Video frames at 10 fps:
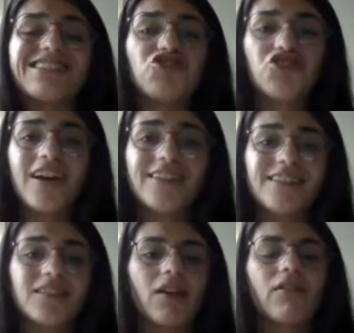in
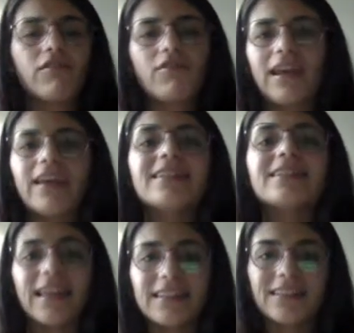just 3
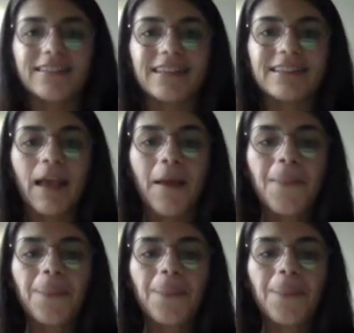sentences.